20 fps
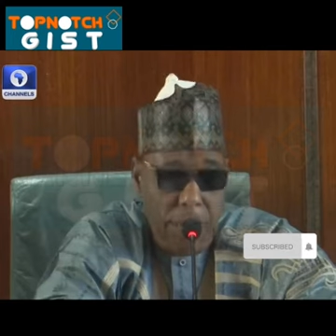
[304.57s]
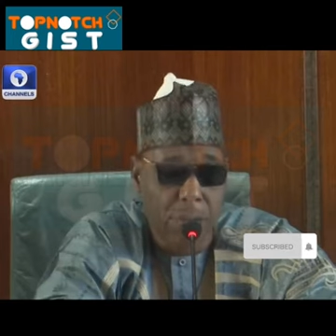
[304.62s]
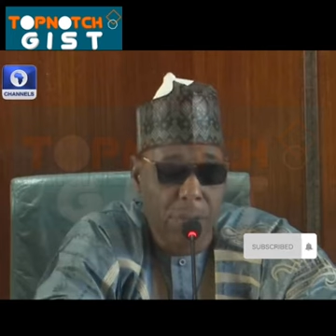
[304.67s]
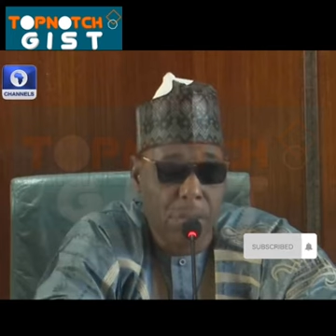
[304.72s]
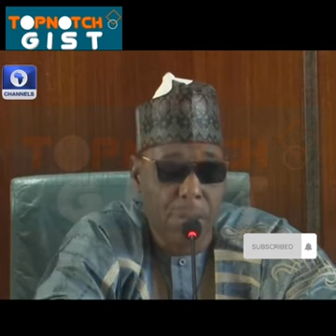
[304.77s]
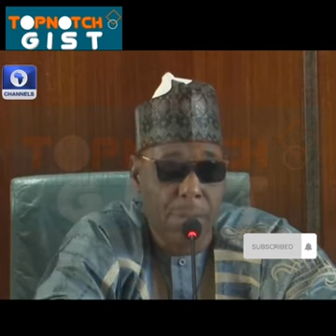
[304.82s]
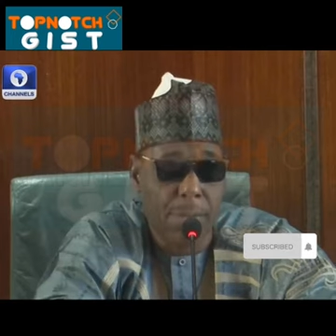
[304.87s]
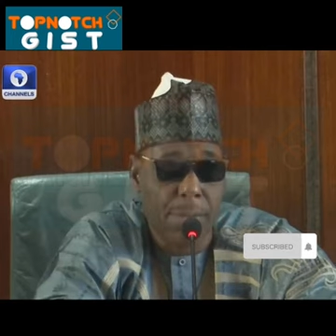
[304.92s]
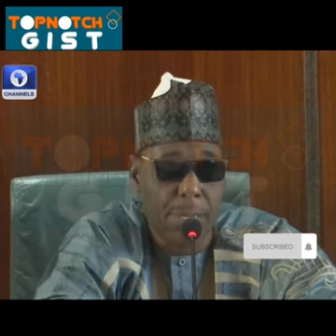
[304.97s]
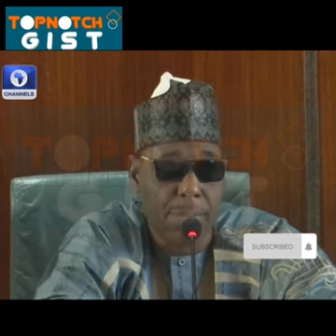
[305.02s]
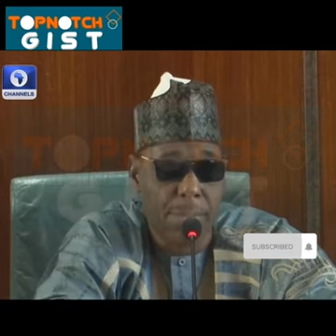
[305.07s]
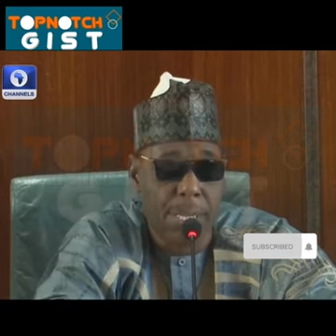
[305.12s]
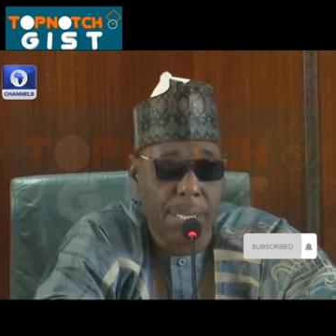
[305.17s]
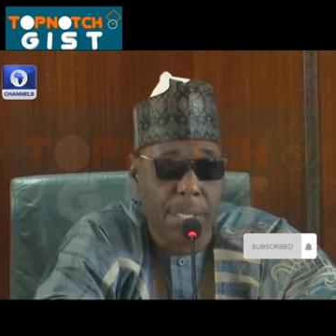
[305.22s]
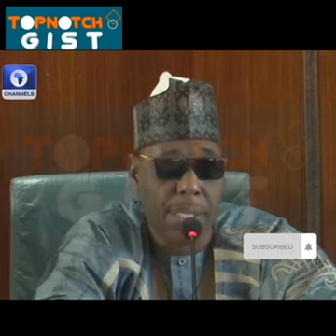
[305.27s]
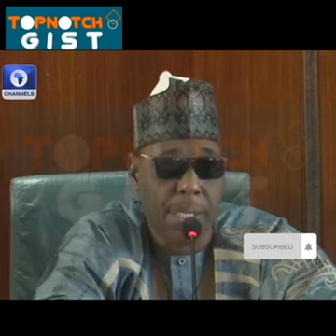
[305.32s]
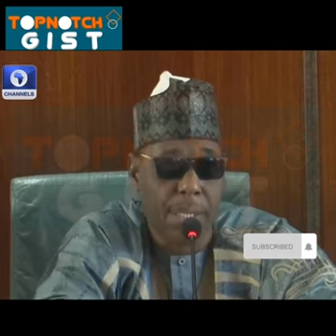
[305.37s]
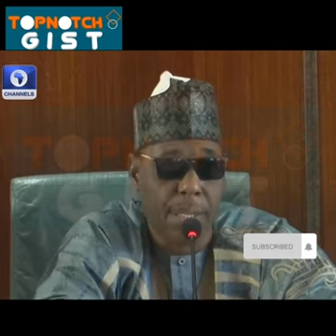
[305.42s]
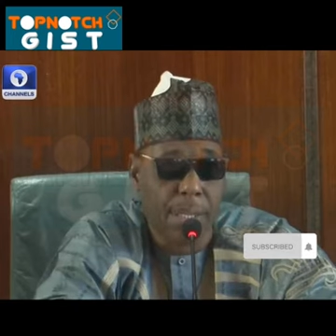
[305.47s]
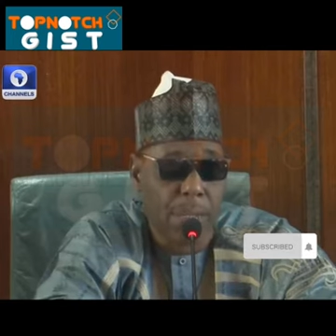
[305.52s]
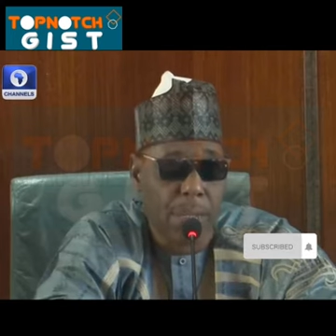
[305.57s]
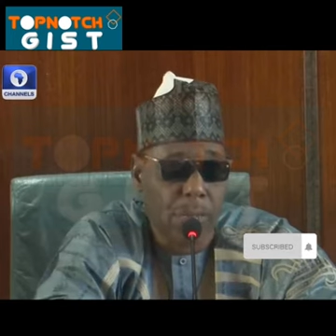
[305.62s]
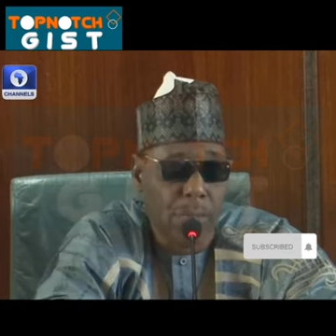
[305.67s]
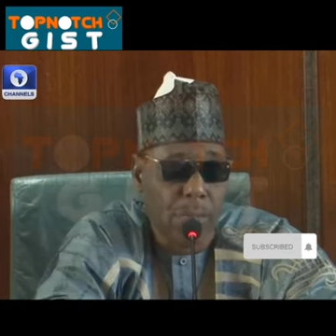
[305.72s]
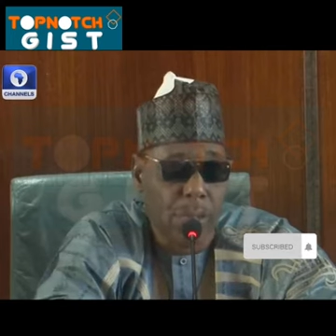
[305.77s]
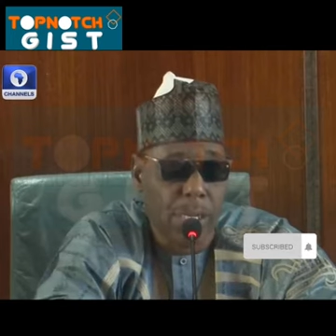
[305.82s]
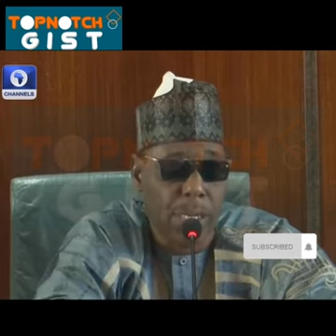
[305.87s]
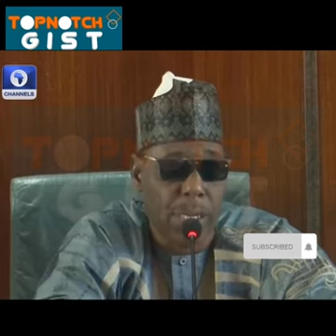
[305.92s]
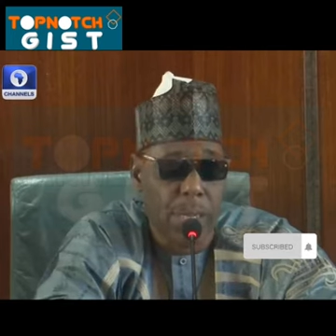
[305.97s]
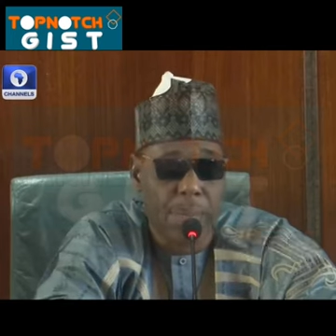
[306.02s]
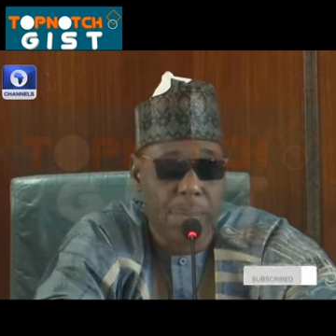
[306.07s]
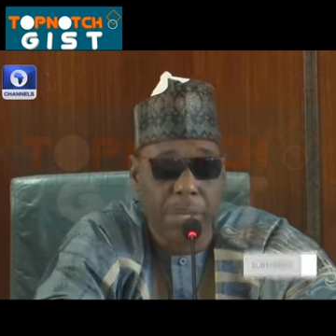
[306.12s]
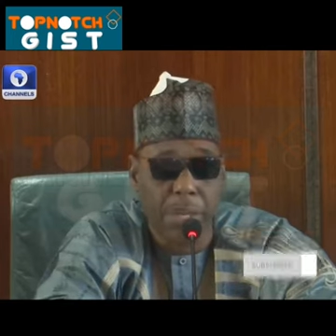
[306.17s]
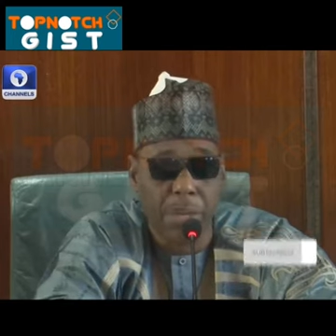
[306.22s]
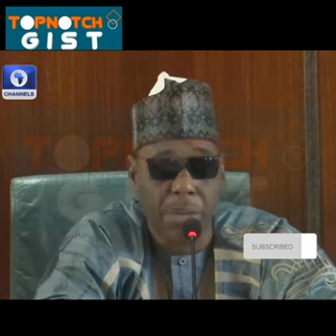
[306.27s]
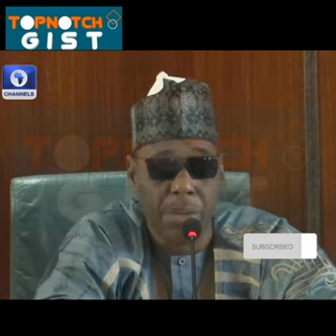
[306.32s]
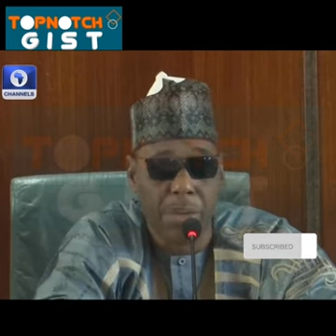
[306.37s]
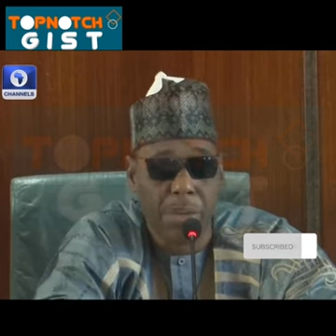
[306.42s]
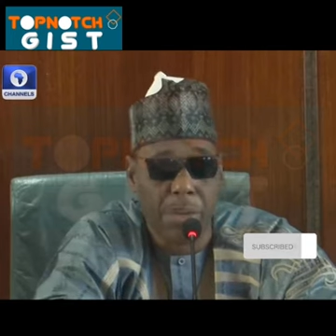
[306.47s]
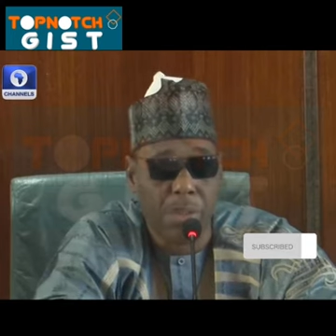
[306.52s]
installment basis within a
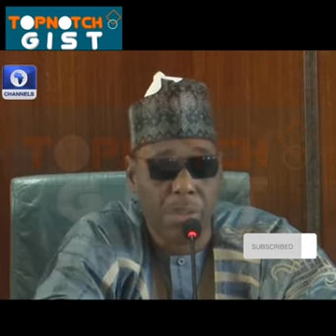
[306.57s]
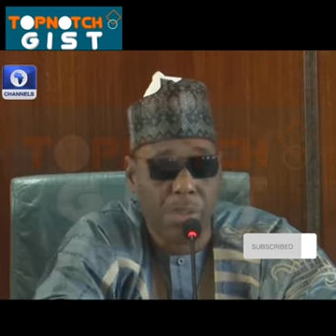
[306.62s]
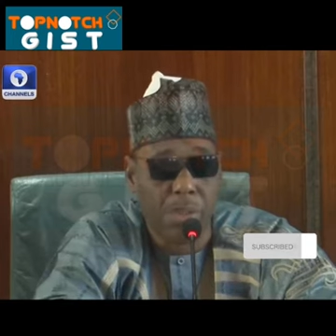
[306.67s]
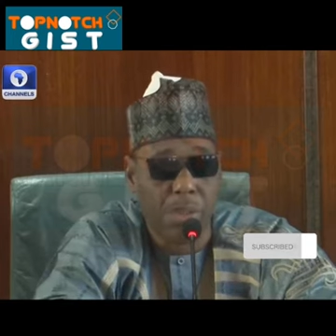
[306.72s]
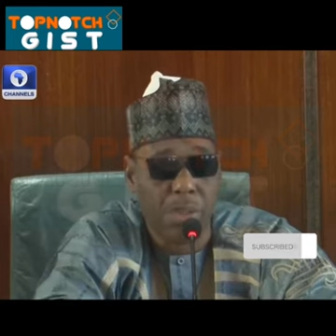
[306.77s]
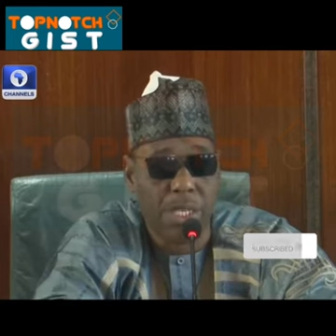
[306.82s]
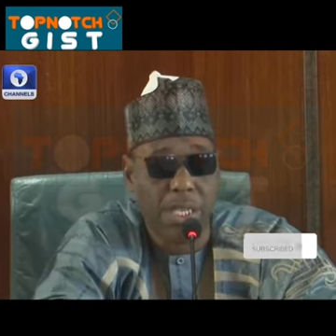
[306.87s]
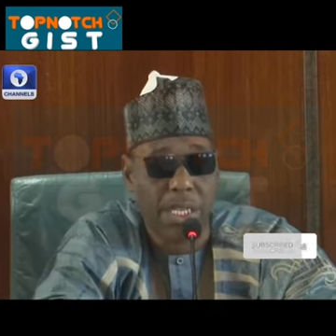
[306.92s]
period of 2